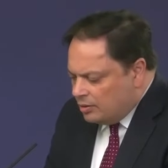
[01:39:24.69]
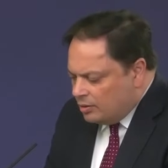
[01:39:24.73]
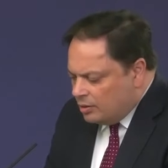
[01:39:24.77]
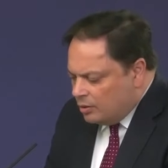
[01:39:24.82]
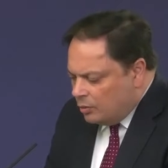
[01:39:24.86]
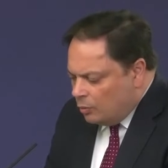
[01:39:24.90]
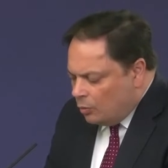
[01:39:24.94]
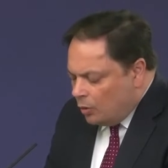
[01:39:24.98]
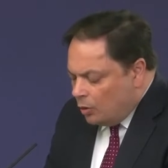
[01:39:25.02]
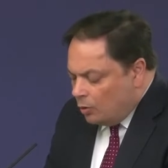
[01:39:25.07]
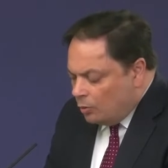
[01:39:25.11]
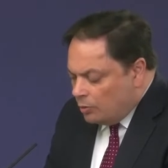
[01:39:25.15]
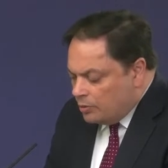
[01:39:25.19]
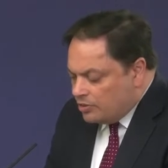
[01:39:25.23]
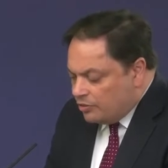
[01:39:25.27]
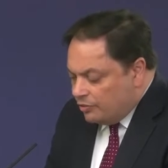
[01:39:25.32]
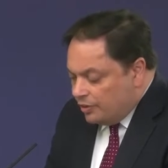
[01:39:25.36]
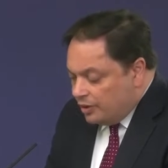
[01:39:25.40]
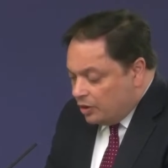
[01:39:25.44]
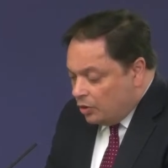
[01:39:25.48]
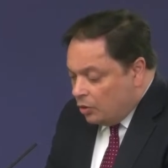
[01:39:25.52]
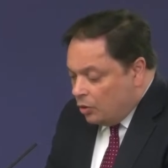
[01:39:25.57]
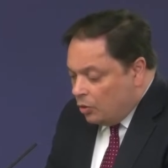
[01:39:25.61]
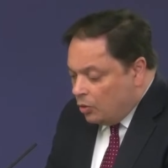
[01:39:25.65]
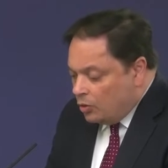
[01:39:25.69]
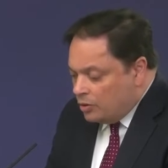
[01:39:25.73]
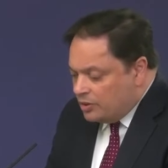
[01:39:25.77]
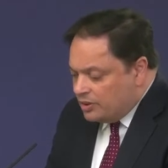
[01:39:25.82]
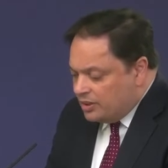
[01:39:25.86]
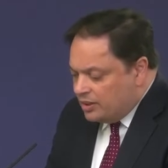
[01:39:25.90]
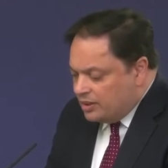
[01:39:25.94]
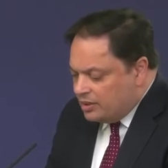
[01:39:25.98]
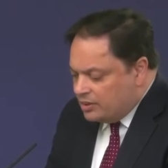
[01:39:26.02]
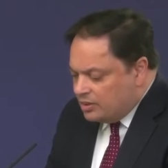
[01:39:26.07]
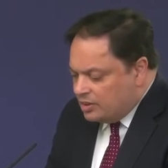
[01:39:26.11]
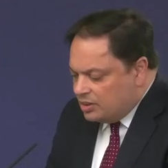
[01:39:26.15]
that what was
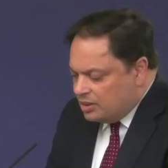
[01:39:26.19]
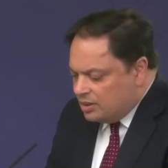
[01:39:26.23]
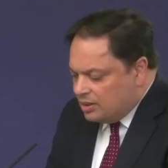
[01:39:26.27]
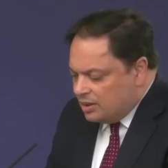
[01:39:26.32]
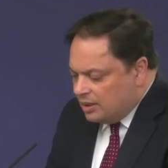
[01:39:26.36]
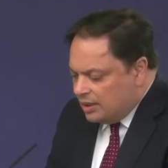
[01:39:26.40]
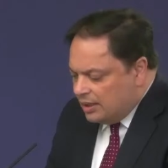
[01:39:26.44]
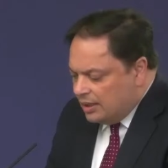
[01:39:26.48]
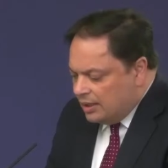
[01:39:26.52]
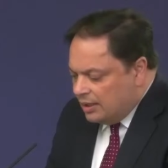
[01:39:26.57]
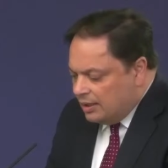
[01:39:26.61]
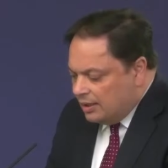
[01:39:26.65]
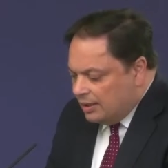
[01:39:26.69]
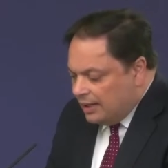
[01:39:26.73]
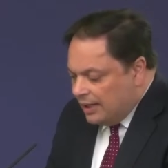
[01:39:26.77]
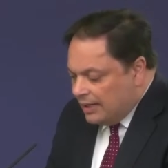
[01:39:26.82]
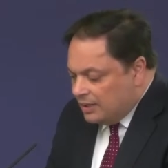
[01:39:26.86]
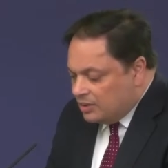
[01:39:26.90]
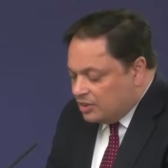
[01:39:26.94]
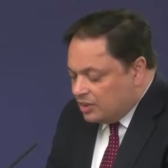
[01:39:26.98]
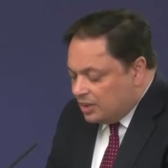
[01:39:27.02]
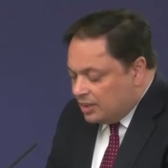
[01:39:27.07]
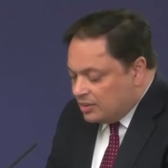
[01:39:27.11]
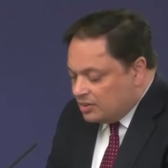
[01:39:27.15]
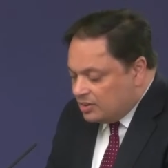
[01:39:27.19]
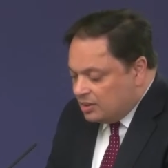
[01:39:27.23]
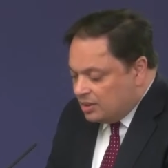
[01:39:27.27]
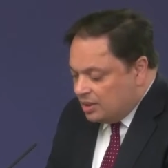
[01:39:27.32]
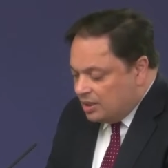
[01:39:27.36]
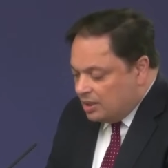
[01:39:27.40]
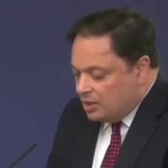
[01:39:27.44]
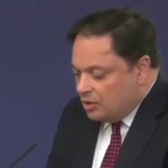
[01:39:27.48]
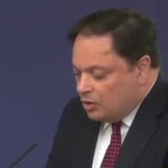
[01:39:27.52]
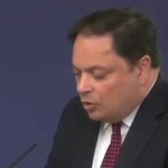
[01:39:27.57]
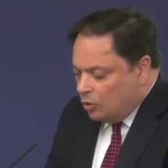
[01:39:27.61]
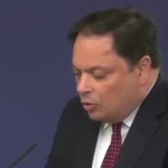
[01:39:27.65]
recorded in an
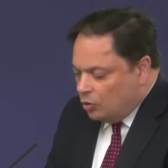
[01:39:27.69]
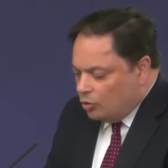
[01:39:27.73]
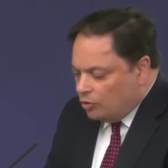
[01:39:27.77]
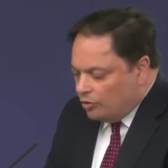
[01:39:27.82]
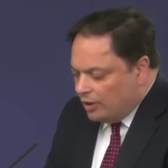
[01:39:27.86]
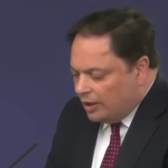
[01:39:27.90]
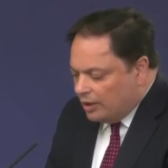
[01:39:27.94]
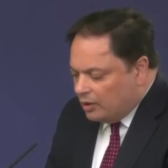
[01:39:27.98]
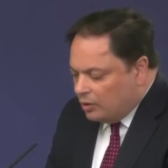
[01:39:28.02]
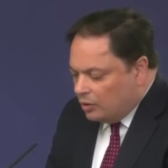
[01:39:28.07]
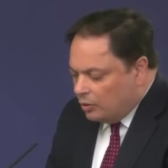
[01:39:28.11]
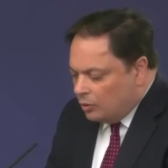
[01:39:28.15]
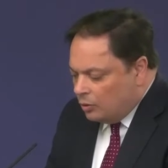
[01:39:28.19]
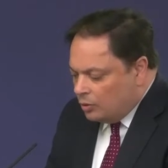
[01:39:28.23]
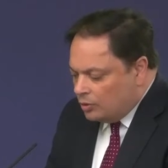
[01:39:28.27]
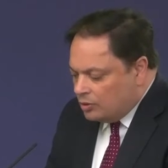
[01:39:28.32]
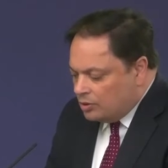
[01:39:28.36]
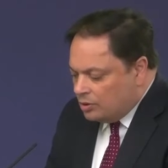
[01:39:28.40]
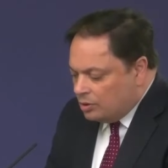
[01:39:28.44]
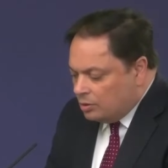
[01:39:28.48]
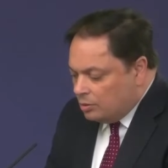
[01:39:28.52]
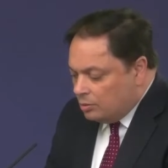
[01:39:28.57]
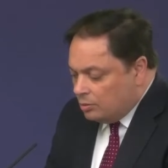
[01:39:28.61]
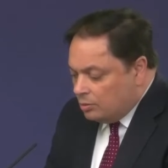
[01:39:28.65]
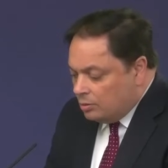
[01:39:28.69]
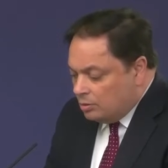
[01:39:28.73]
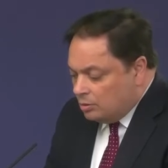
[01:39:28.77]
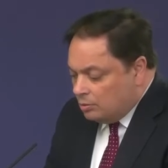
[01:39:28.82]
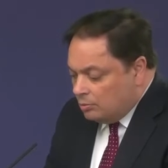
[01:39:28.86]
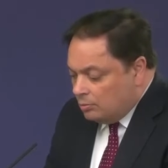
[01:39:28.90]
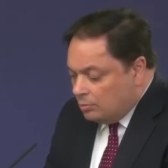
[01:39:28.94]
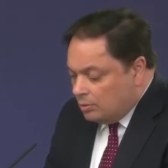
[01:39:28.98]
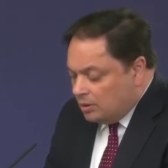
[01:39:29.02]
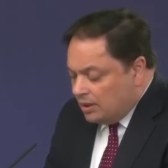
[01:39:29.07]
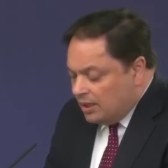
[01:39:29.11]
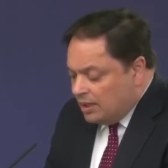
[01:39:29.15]
HSD call record
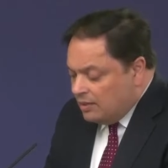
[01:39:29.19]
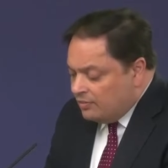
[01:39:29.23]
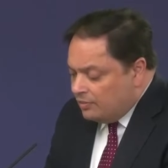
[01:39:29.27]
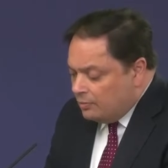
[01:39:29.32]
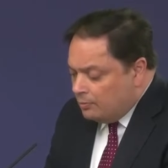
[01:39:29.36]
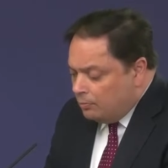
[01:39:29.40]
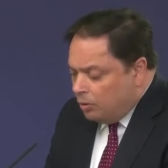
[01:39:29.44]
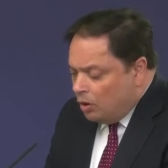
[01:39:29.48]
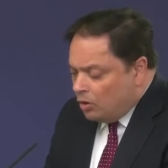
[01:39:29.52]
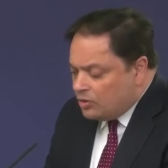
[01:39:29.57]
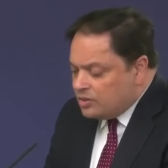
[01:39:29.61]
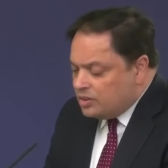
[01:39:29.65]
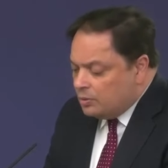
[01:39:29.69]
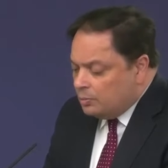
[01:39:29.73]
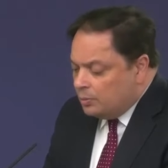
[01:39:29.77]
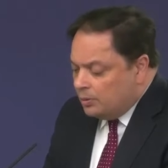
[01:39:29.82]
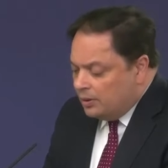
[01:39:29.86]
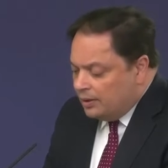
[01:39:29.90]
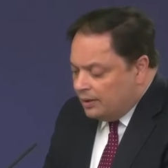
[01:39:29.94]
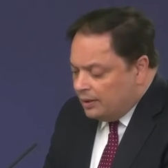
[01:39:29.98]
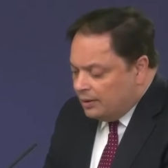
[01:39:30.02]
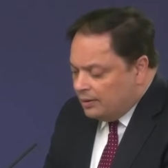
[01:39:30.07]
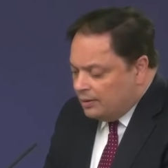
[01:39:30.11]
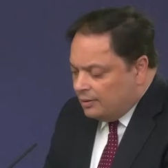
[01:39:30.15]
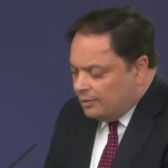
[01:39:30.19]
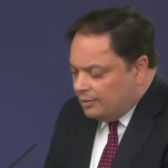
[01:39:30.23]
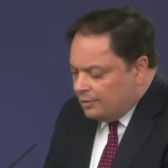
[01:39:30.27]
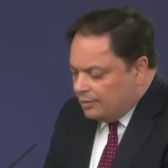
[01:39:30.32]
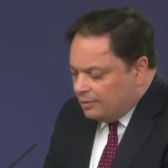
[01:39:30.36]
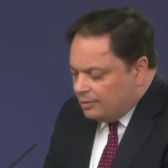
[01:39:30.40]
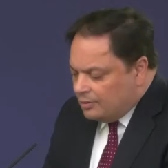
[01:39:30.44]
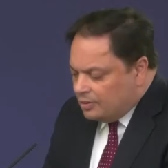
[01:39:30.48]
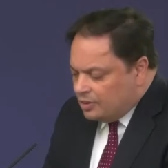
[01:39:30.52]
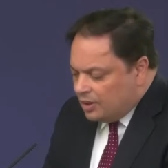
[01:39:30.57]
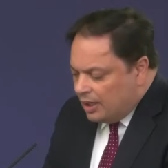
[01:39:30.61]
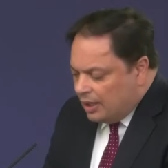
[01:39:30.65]
even possibly
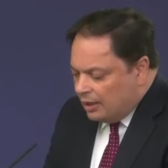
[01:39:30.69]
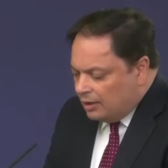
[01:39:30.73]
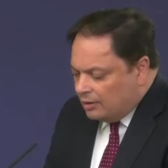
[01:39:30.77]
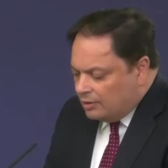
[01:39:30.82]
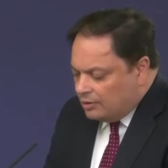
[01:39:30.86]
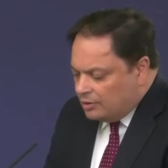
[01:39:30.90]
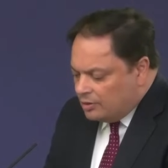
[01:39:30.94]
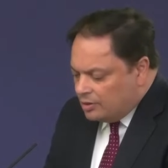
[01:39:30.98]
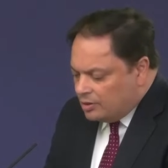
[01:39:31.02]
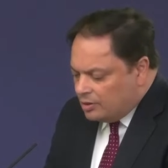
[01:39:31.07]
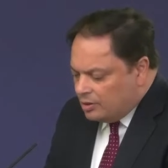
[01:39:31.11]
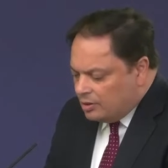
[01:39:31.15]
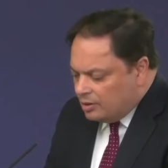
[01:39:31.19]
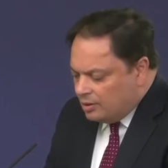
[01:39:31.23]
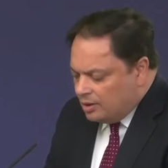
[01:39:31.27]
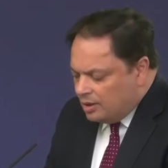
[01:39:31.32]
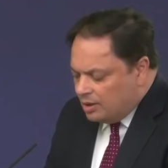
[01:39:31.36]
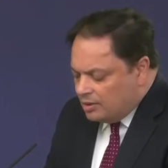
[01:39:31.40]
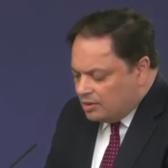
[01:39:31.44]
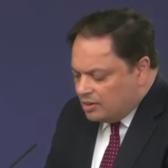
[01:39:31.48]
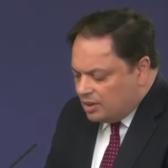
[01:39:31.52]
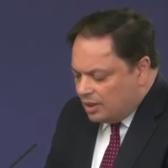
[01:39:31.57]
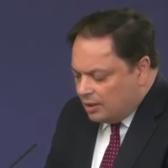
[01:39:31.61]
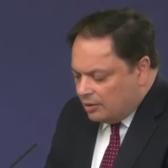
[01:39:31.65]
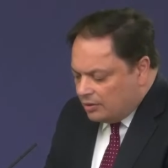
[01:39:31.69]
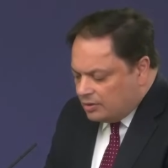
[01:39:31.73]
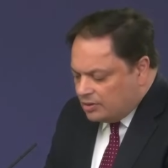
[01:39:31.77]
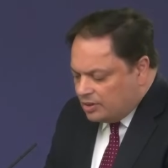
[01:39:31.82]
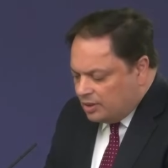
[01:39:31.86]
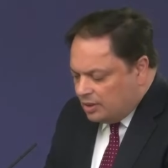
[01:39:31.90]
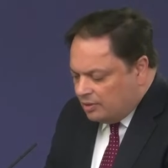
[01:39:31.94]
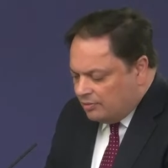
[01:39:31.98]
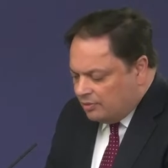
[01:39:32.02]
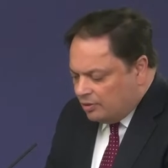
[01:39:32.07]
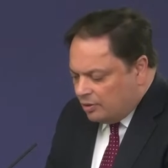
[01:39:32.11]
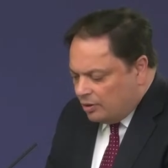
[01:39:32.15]
challenged the
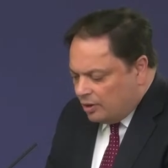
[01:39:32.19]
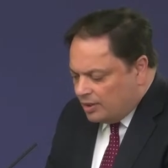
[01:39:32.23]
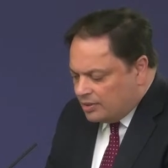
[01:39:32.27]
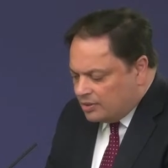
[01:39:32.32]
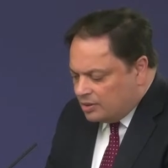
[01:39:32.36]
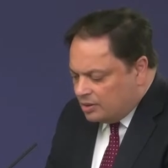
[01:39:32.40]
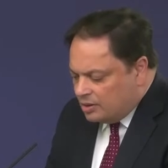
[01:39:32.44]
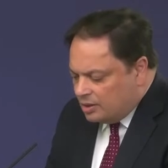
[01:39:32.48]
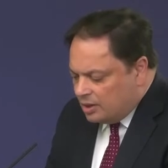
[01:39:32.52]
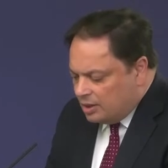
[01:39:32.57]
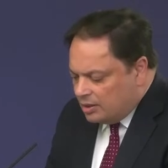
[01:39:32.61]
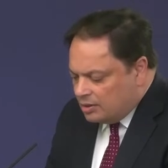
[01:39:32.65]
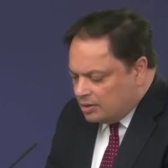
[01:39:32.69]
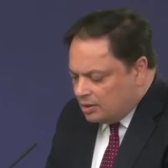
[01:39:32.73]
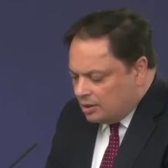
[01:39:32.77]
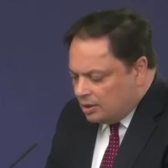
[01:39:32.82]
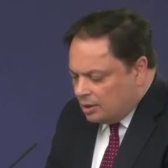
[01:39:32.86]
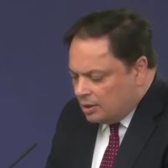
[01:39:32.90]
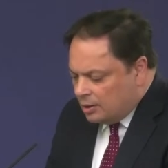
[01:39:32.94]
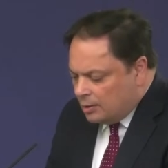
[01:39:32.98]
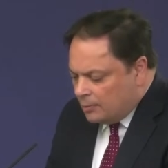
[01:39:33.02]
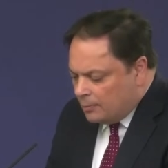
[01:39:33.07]
integrity of Horizon data?